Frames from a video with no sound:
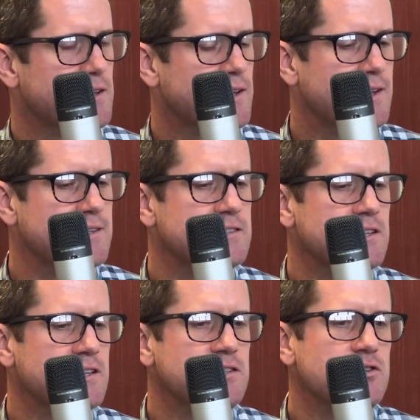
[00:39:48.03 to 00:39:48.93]

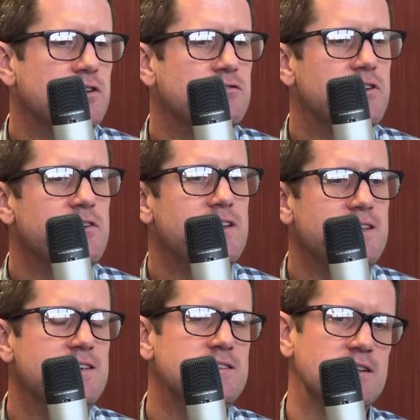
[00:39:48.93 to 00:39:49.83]
And you can very
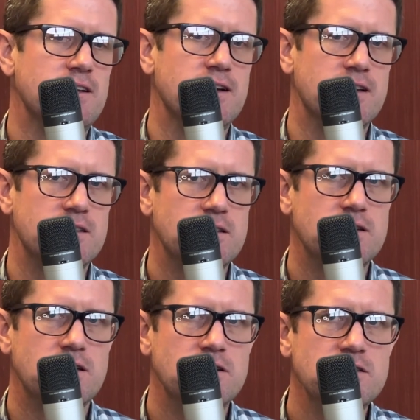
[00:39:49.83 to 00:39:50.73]
easily, I think,
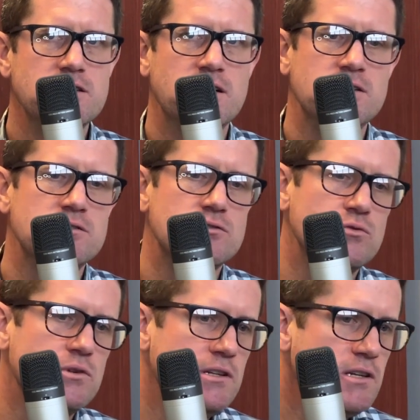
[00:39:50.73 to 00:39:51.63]
in science
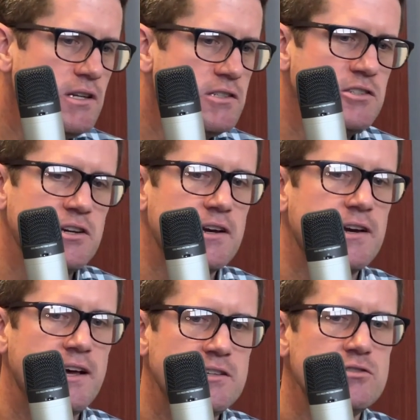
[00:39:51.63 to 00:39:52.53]
or in engineering,
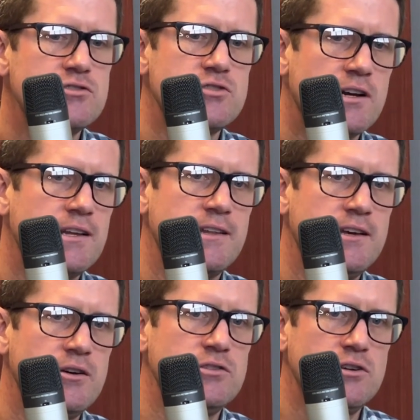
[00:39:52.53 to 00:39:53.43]
and as you're struggling there
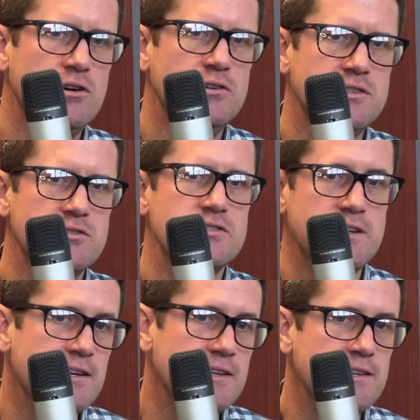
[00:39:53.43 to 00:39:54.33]
on your own, you're
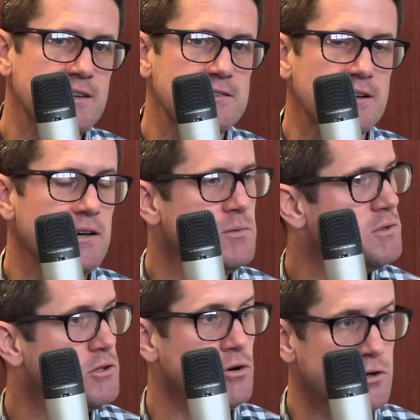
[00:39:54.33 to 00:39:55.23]
sitting in the exam and
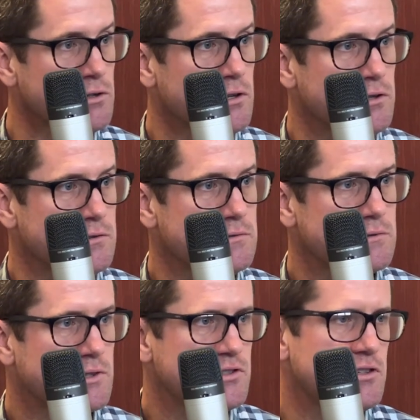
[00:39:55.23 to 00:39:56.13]
you're on your own
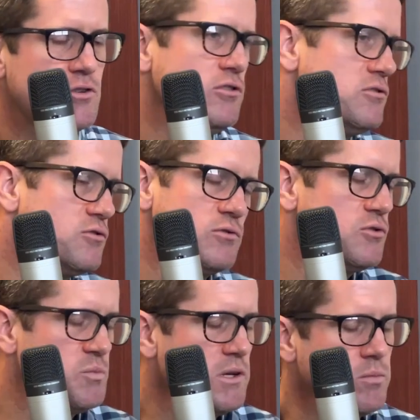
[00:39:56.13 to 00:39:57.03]
because you can't talk to
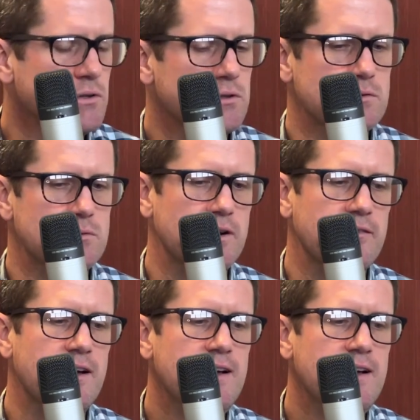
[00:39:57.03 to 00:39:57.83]
people or whatever.